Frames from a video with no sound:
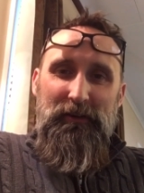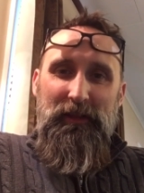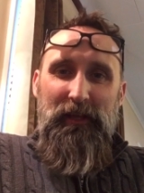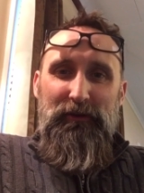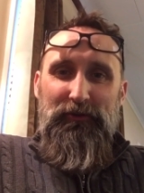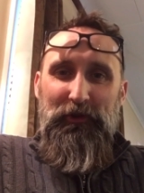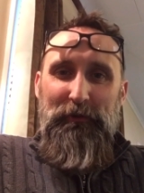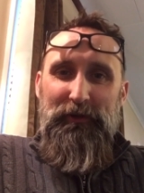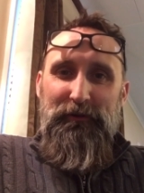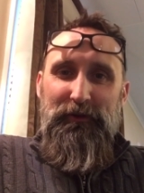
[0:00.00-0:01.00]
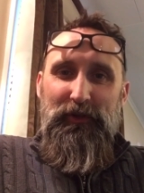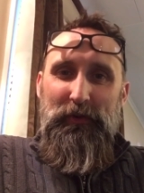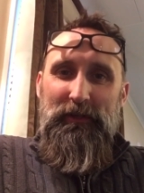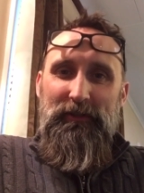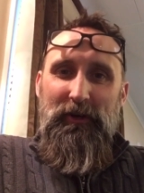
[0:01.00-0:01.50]
Thank you so much for
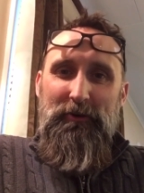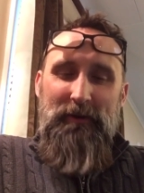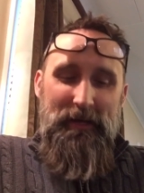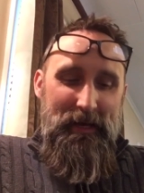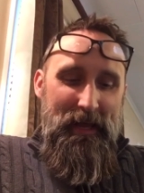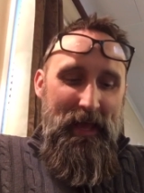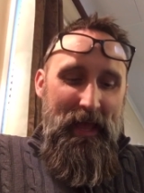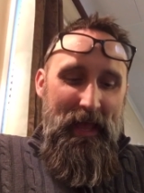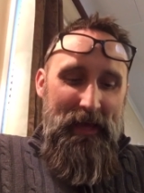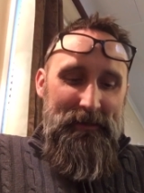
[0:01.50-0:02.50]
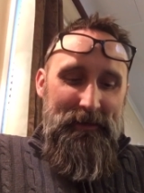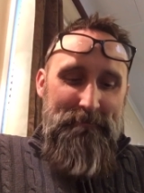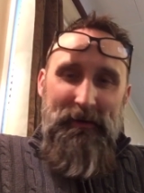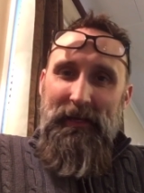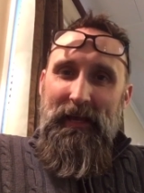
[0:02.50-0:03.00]
doing so. And
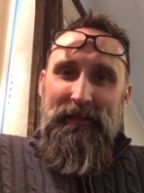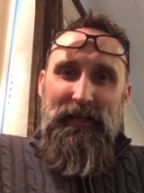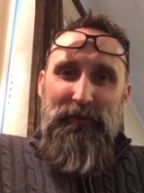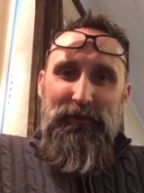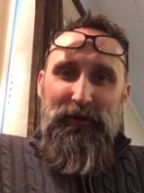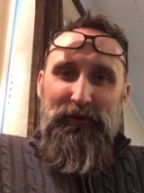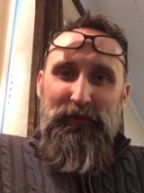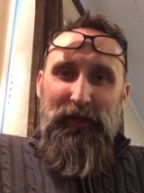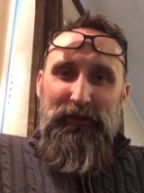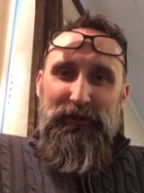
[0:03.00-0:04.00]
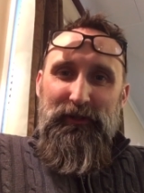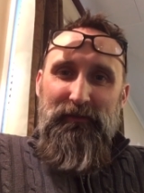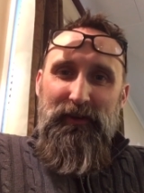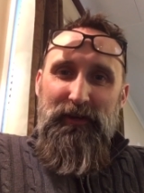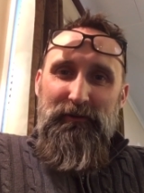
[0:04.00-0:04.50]
um, again, keep those pictures and
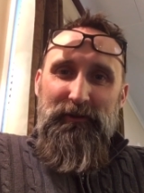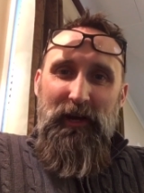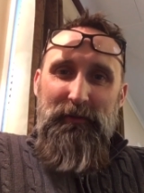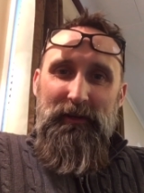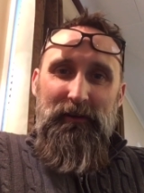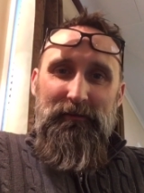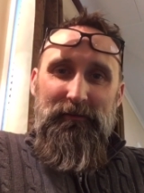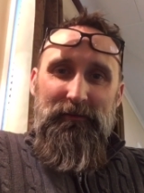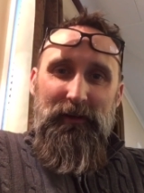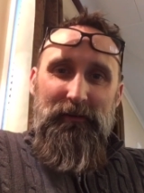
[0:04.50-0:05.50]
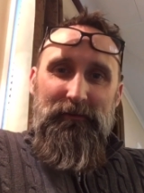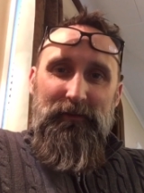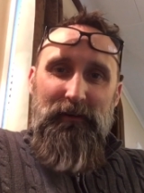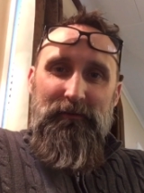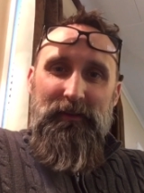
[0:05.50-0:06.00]
videos coming of, of,
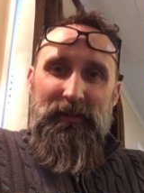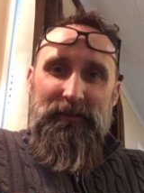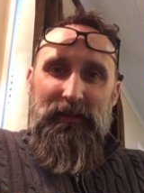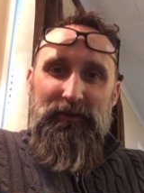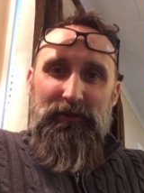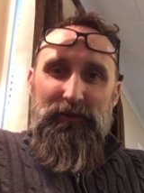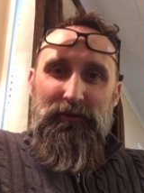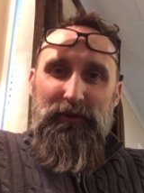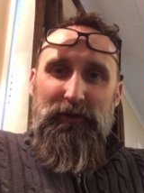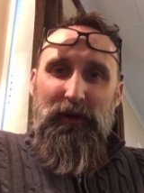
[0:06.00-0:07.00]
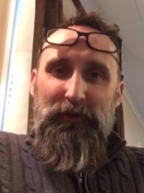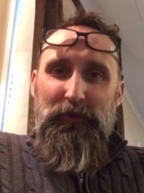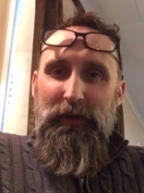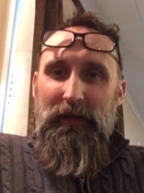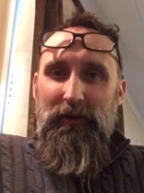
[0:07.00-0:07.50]
of things that you, you're all
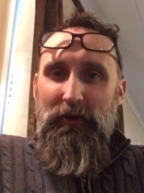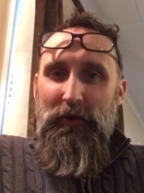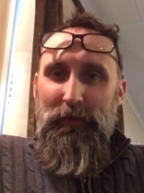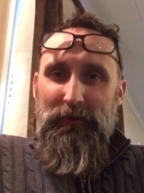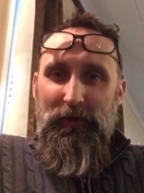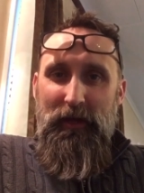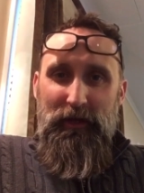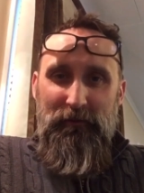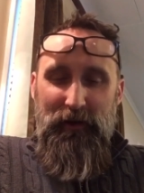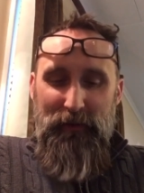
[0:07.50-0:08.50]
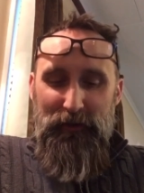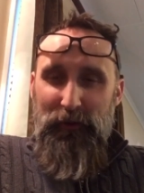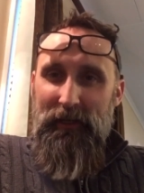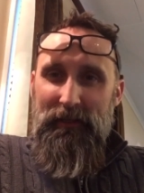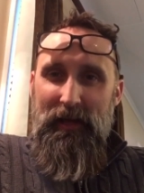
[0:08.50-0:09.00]
doing at home. So thank you very much. We'll
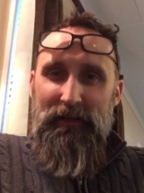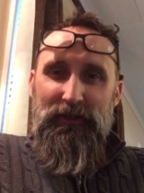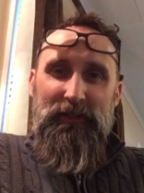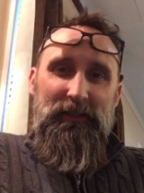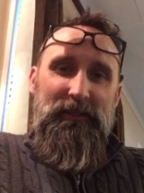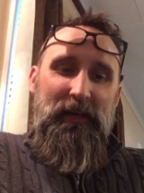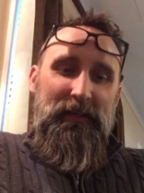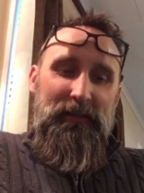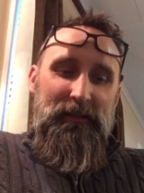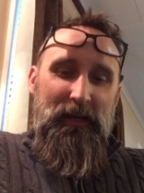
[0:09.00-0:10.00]
get to that in just a second.